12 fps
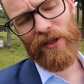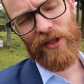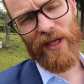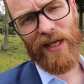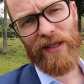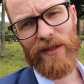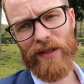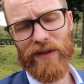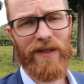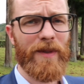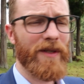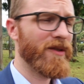
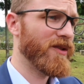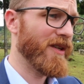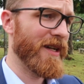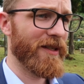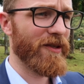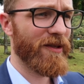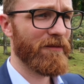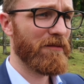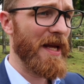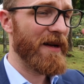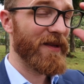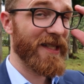scientists about science.
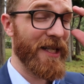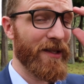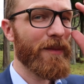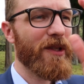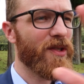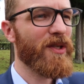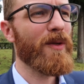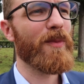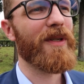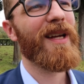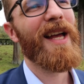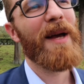Yeah, it sounds a bit stupid,